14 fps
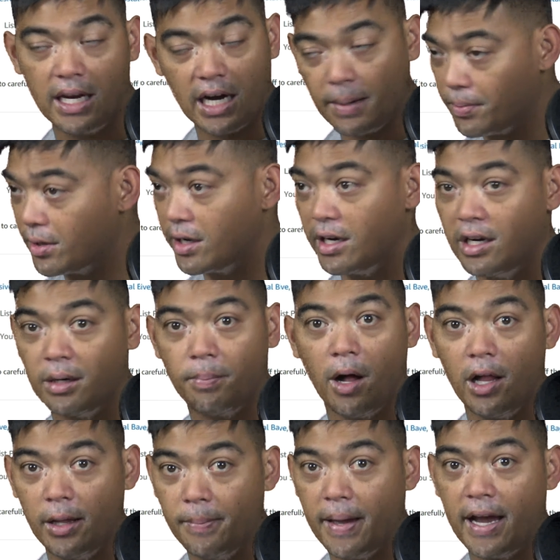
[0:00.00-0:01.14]
and I put it in a
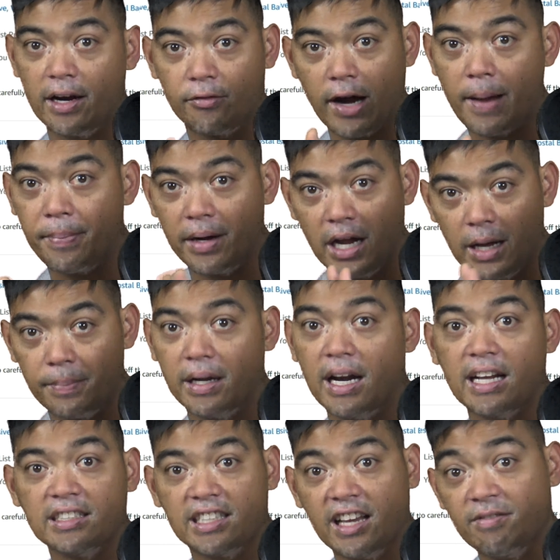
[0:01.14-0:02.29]
poly bag, wrap it up, and
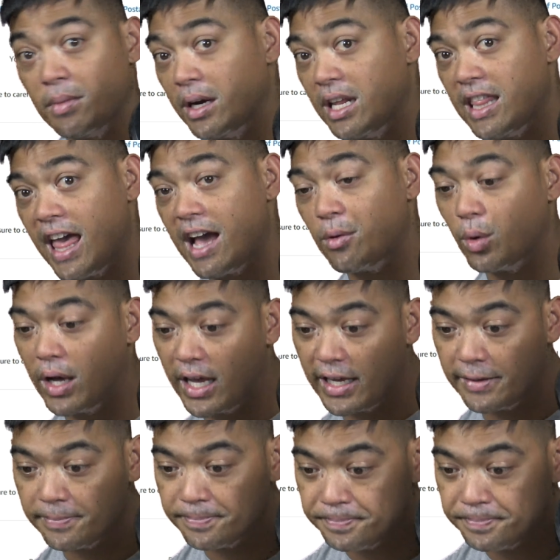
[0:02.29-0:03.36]
I save money that way.